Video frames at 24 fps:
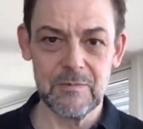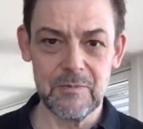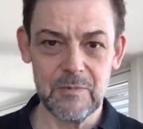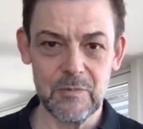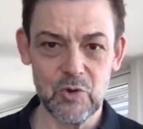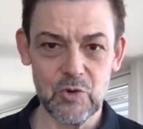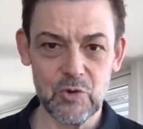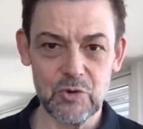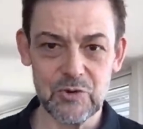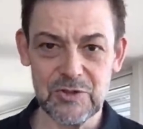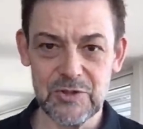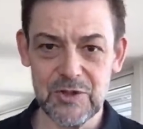
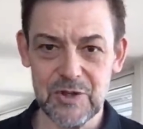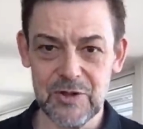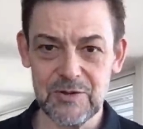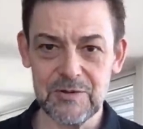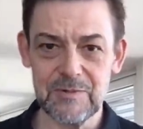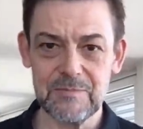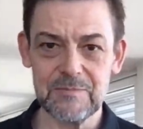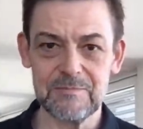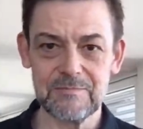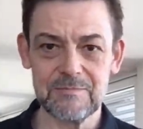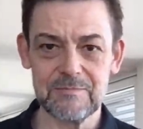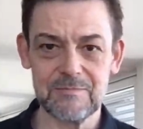Also,
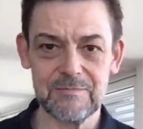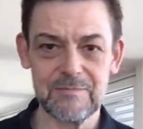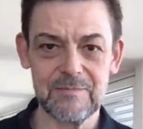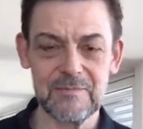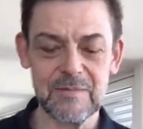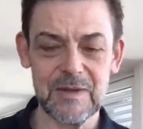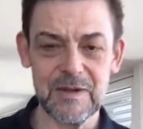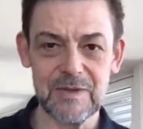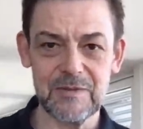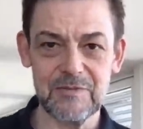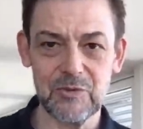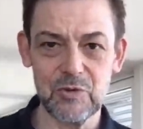
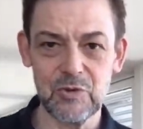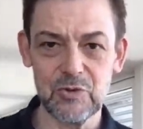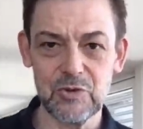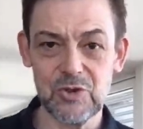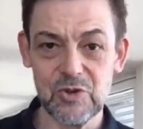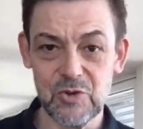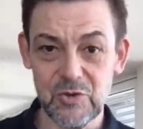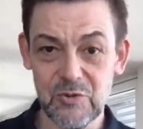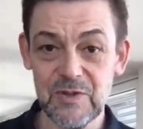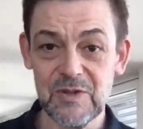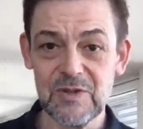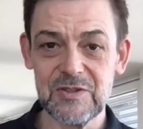if you're
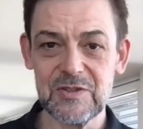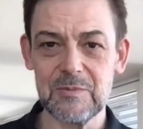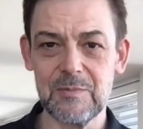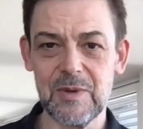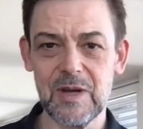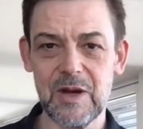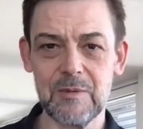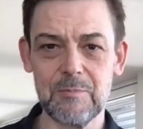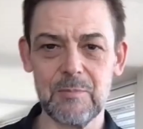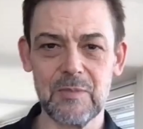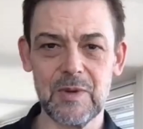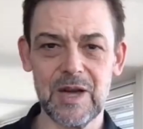curious
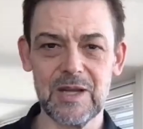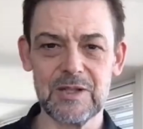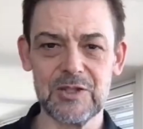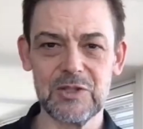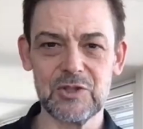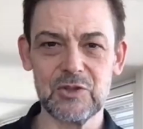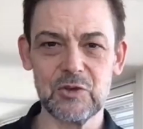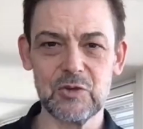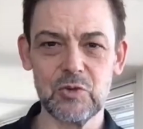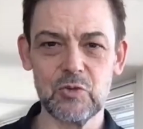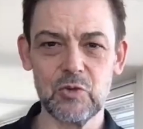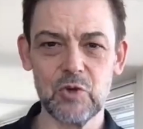about
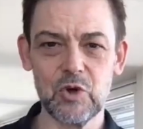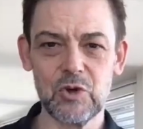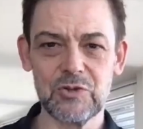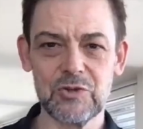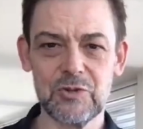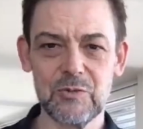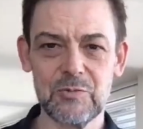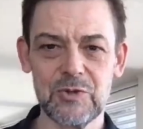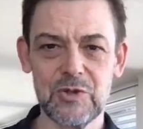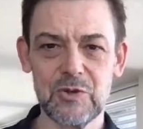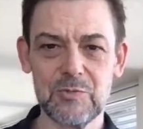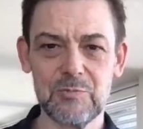practical
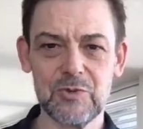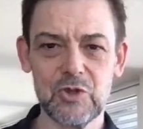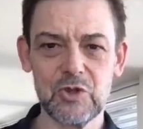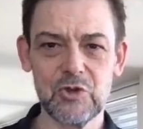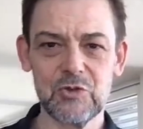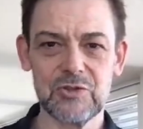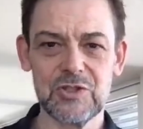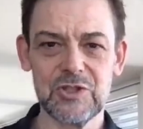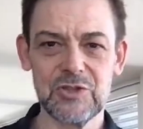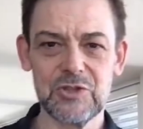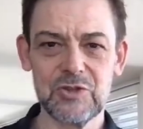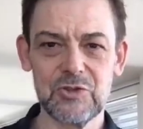quantum
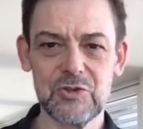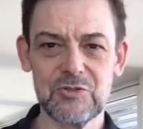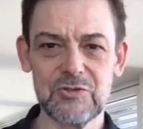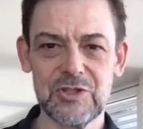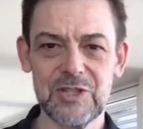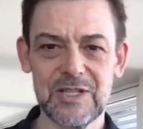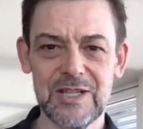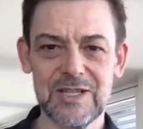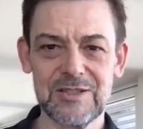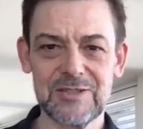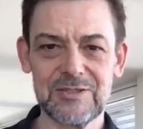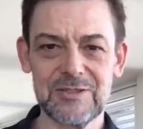computing use
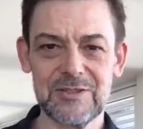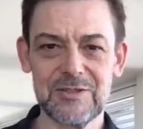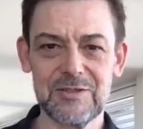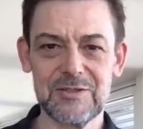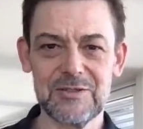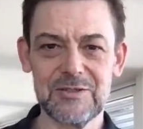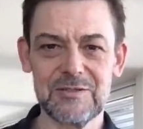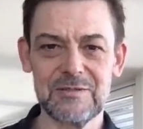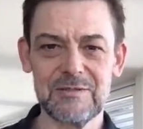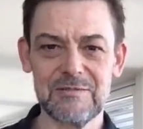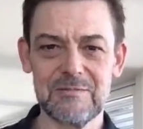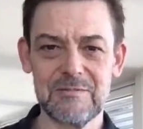
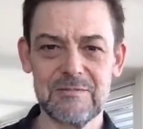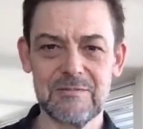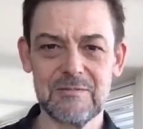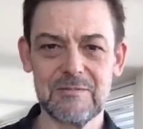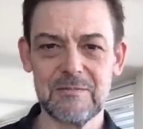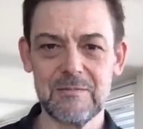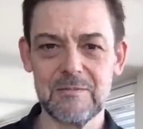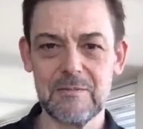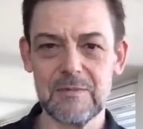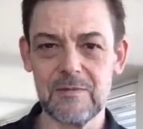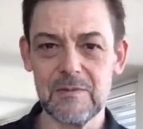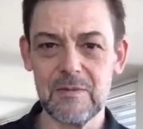cases,
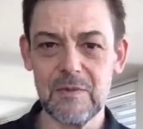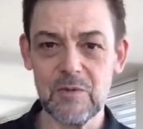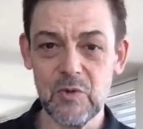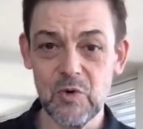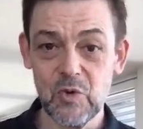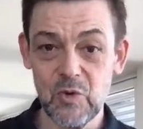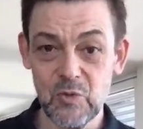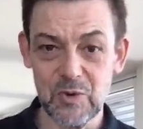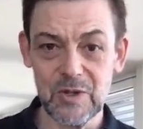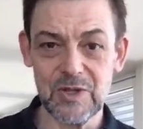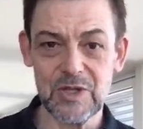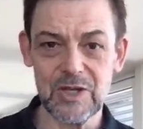
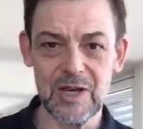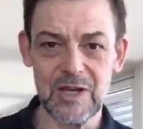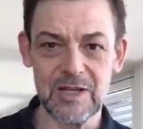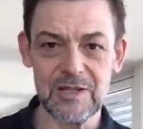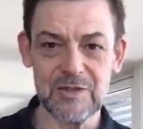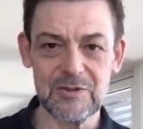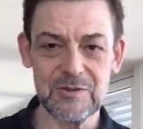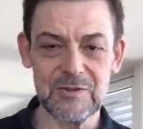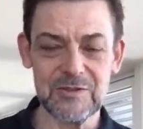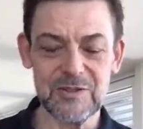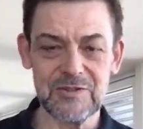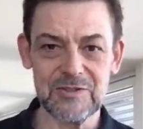or would like
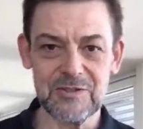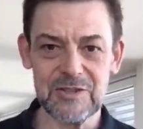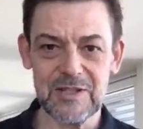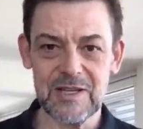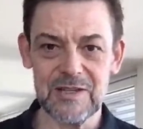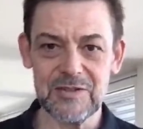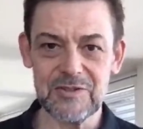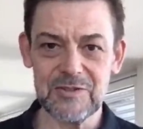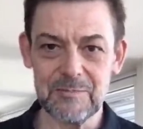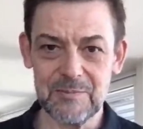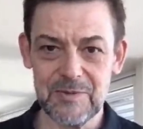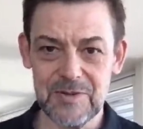to
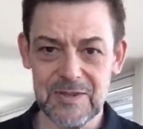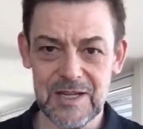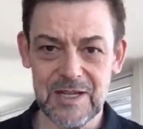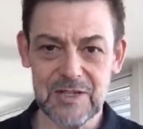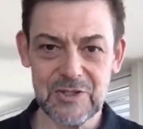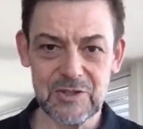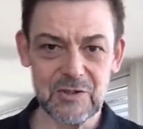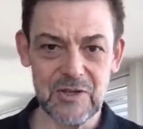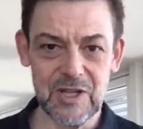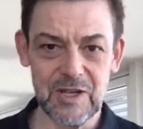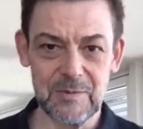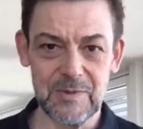discuss
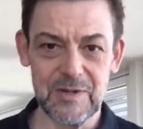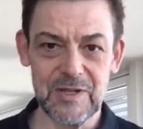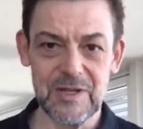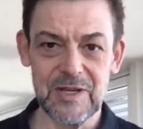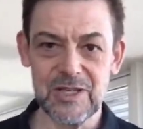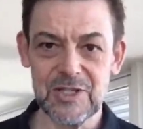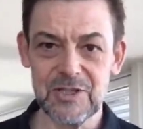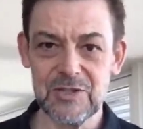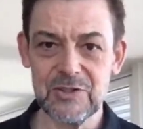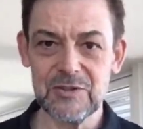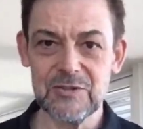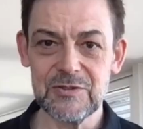potential
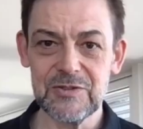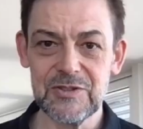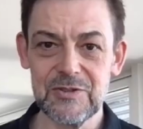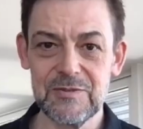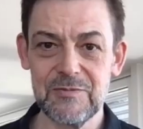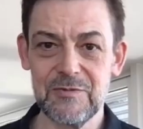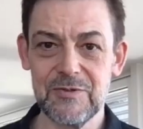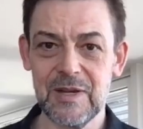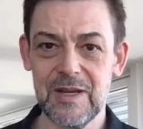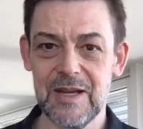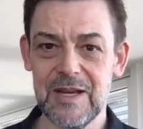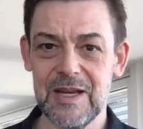applications in
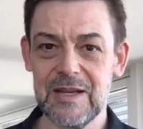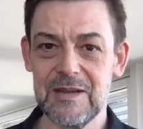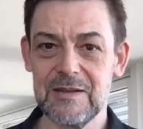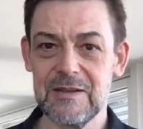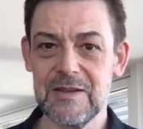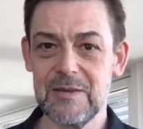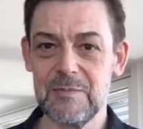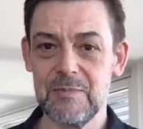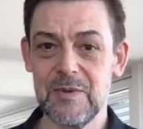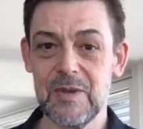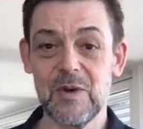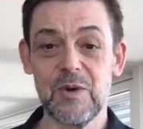finance
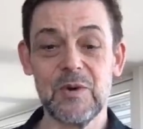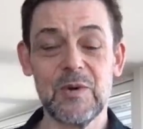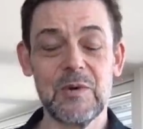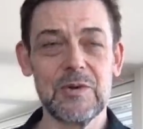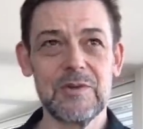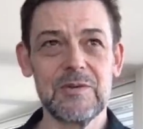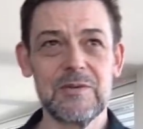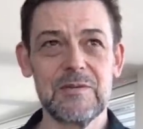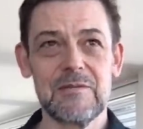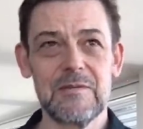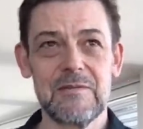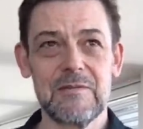and beyond,
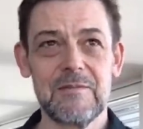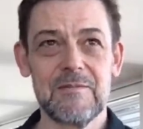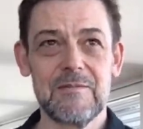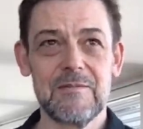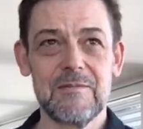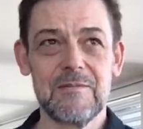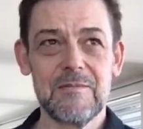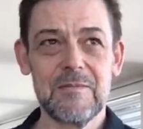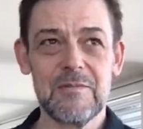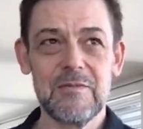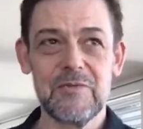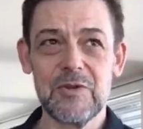
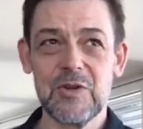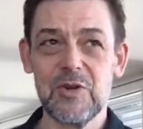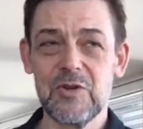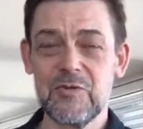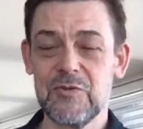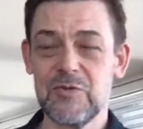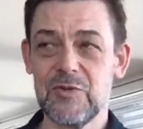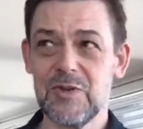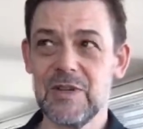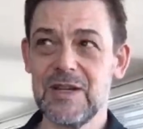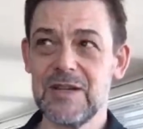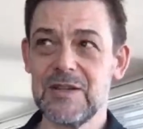feel
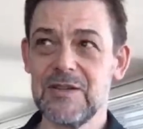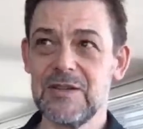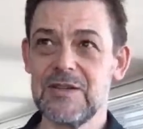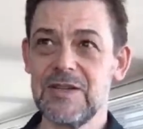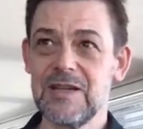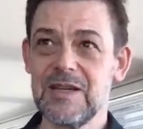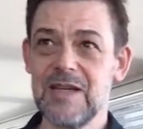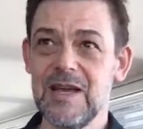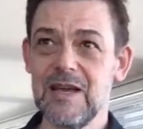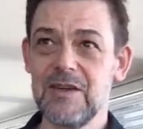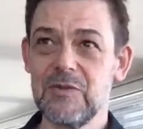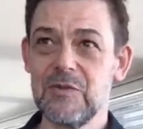free to
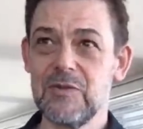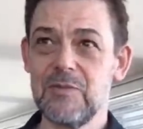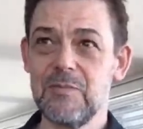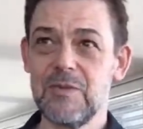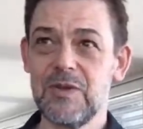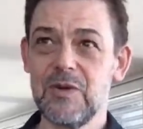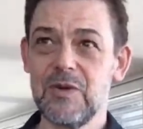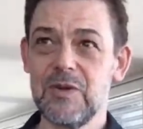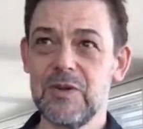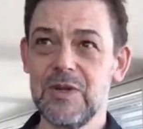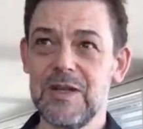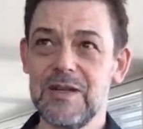connect with me
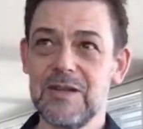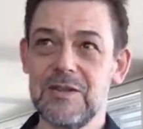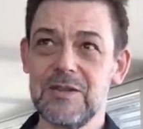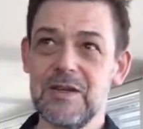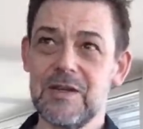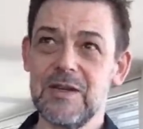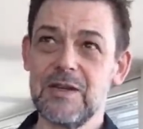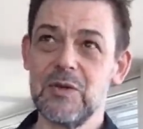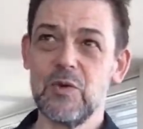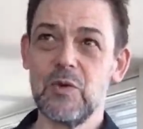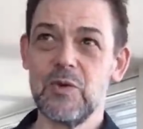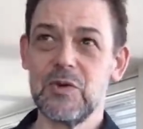on
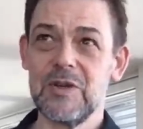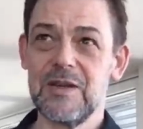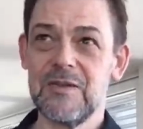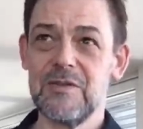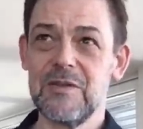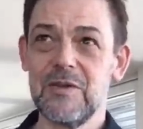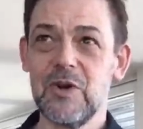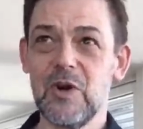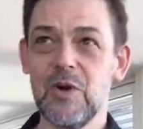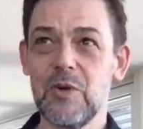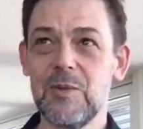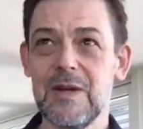LinkedIn or leave a
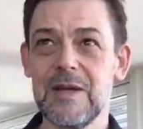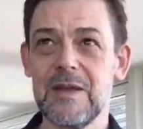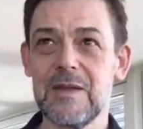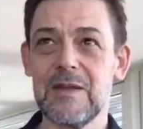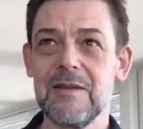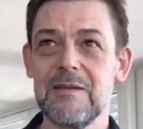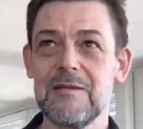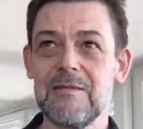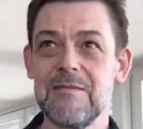comment.